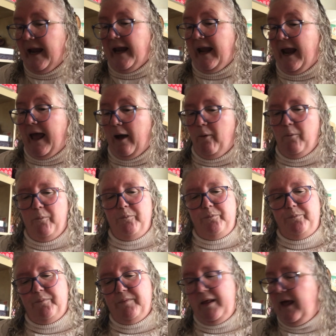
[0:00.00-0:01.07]
Now,
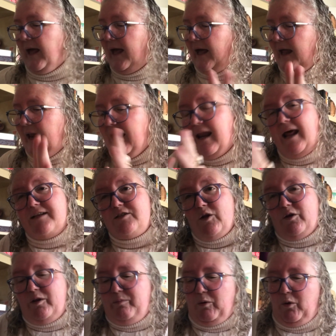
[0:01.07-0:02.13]
let's
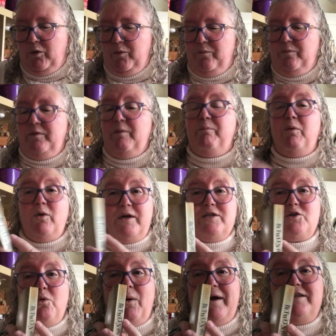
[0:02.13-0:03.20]
look at the book. The book is
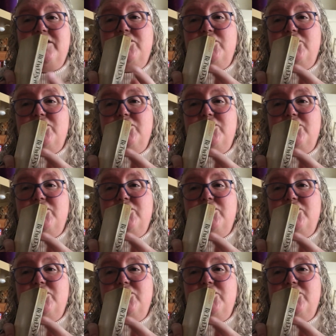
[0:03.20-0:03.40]
quite a